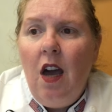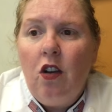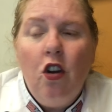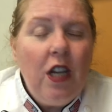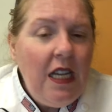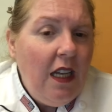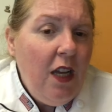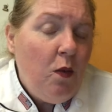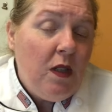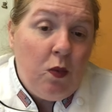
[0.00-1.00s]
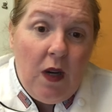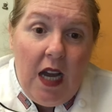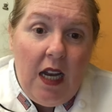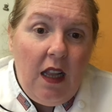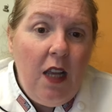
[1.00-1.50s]
Cooking liquids, what
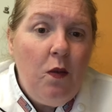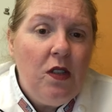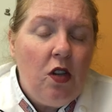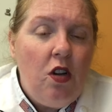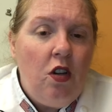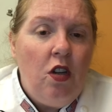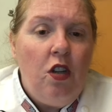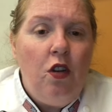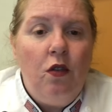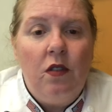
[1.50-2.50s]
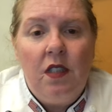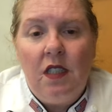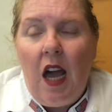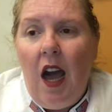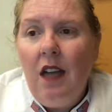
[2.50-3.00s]
kind of liquids are you going to use?
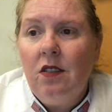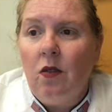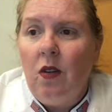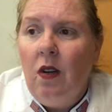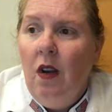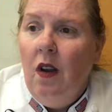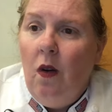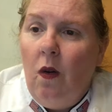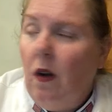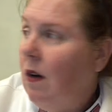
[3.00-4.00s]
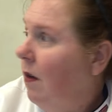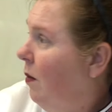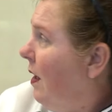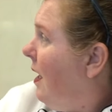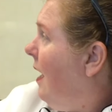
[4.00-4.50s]
Stocks or
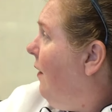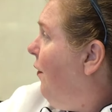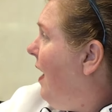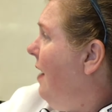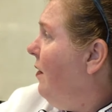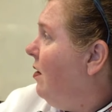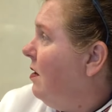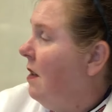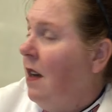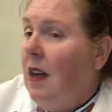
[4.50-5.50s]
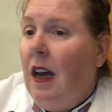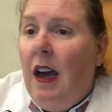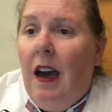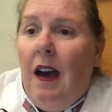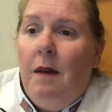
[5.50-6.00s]
what kind of flavors?
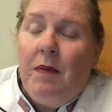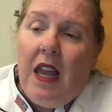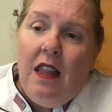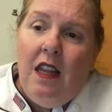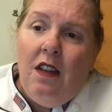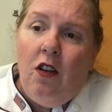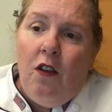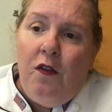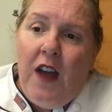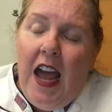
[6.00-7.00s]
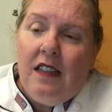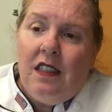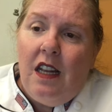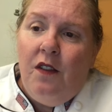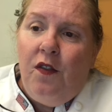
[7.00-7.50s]
And then your fats
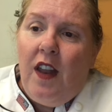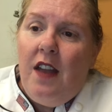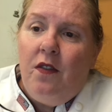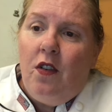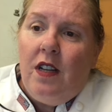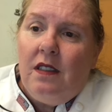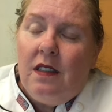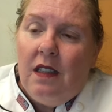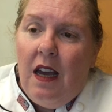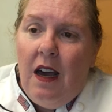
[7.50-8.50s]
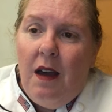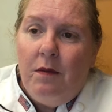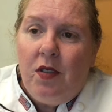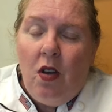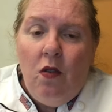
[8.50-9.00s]
and flavorings.
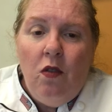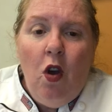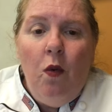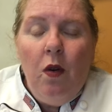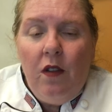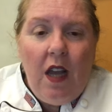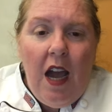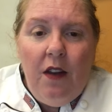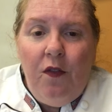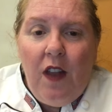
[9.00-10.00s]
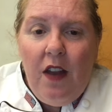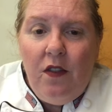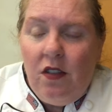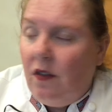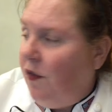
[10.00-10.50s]
So know what kind of
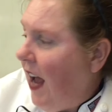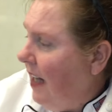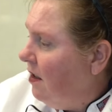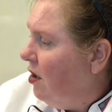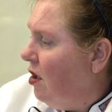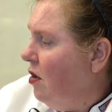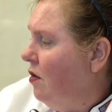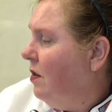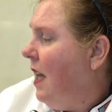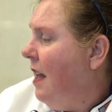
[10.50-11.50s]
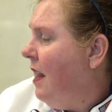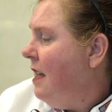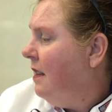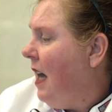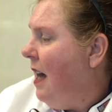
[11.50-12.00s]
fats to use. Hey,
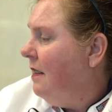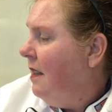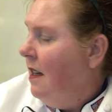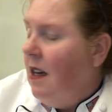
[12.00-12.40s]
thanks guys.